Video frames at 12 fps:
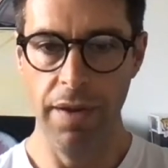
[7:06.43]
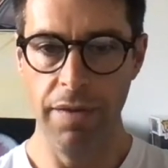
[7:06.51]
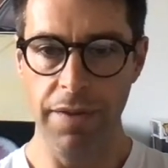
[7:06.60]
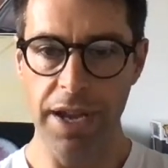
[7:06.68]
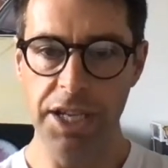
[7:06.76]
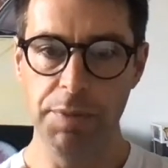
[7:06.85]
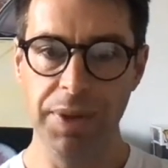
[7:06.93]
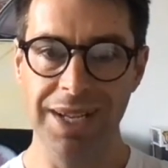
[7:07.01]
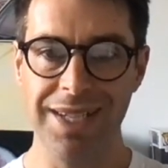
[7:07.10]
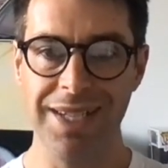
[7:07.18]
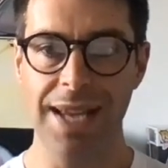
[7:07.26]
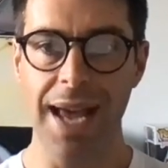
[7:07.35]
Facebook
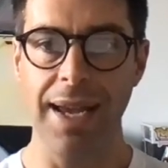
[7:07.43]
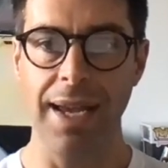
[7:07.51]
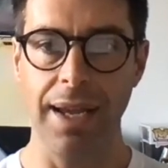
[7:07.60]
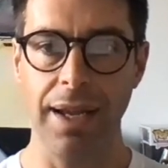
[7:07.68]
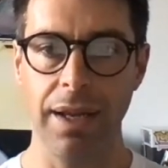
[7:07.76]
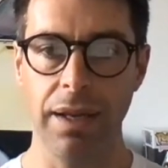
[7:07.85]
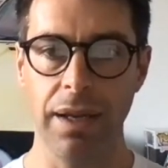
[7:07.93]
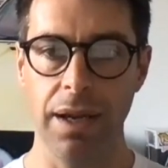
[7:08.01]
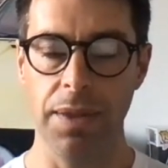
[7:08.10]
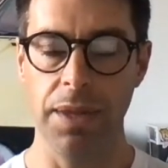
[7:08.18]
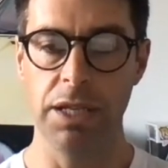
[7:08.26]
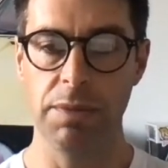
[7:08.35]
is saying
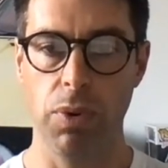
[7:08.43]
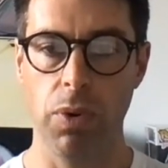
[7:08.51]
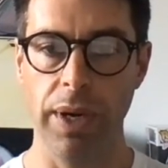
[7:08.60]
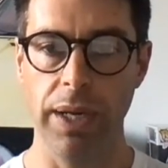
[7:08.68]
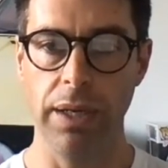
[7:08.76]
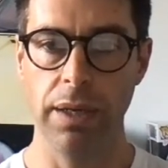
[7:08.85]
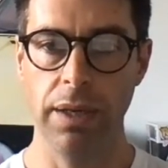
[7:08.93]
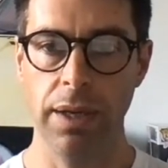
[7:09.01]
at this point